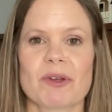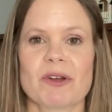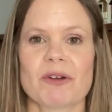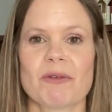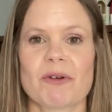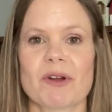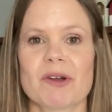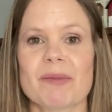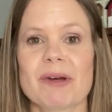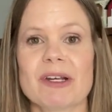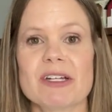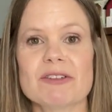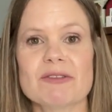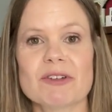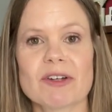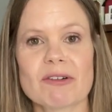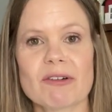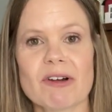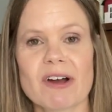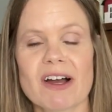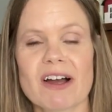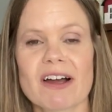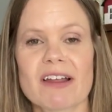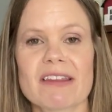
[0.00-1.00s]
what am I doing
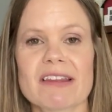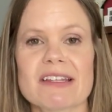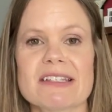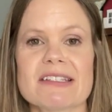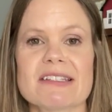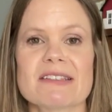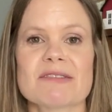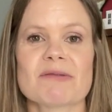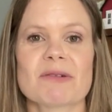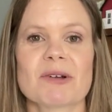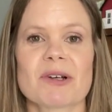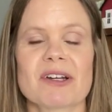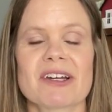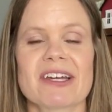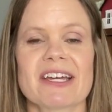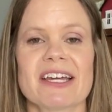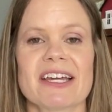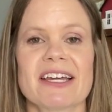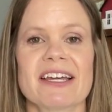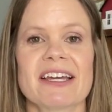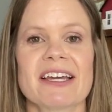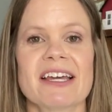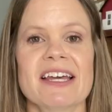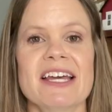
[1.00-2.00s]
wrong? This isn't
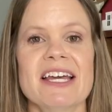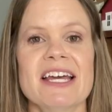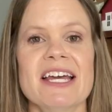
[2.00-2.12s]
working.